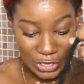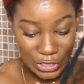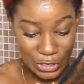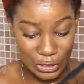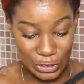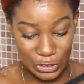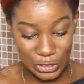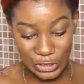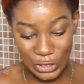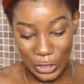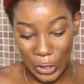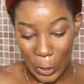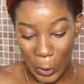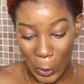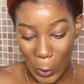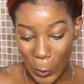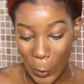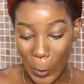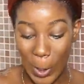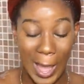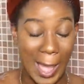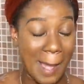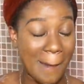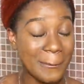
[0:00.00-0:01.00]

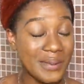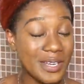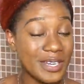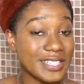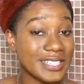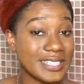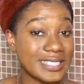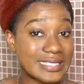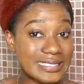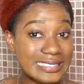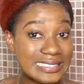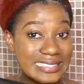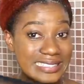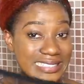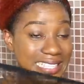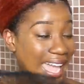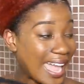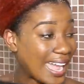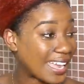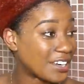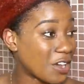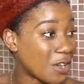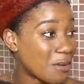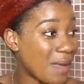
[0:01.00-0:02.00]
So I'm gonna
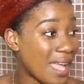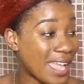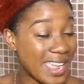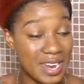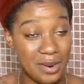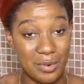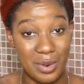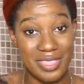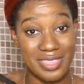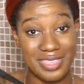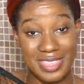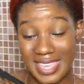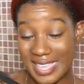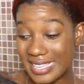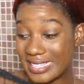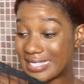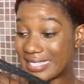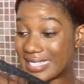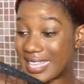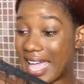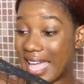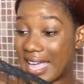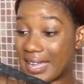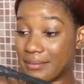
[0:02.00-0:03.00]
tie down my hair with
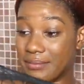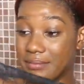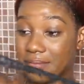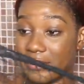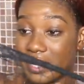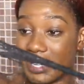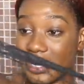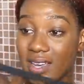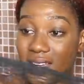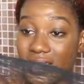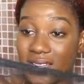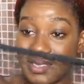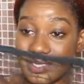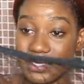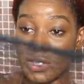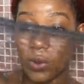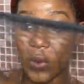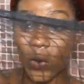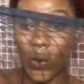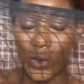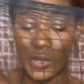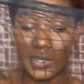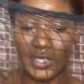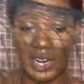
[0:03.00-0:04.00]
this, and because the
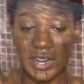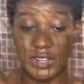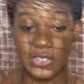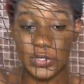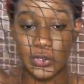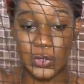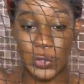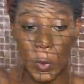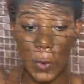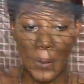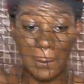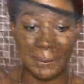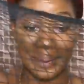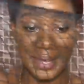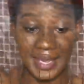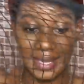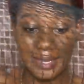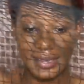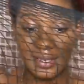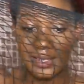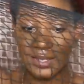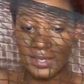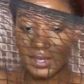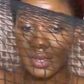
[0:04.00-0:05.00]
holes are so
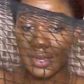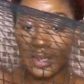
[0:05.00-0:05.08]
big,